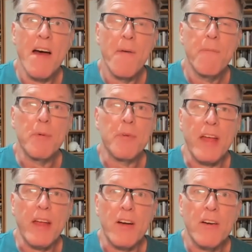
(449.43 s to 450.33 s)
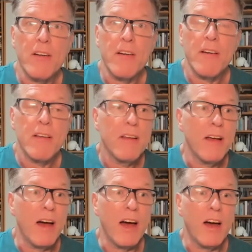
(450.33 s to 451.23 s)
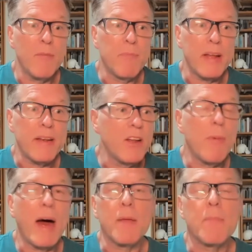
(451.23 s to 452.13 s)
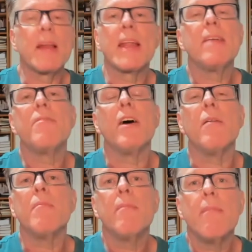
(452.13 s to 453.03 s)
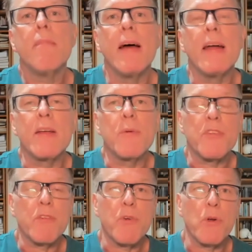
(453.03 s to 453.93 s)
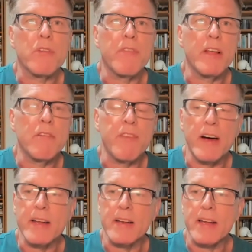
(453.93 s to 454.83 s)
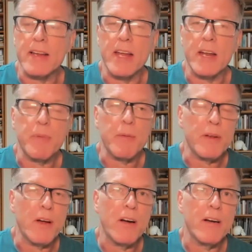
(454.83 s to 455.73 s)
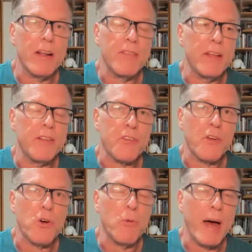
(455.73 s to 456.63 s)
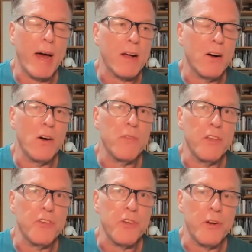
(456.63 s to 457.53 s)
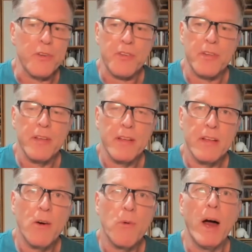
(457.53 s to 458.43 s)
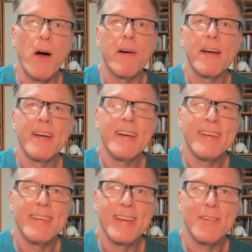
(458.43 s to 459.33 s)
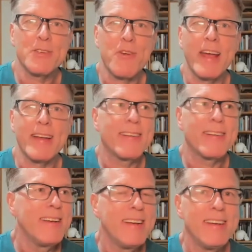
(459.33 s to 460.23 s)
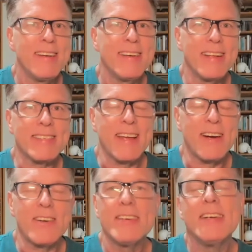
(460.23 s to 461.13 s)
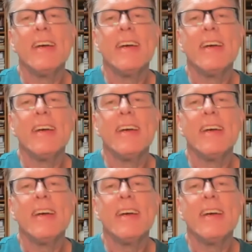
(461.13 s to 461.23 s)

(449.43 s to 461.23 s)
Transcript: It was there, but nobody believed him. And he was, of course, vilified, like a lot of people are, and then circle back all these years. Oh, well, he was right. It's there.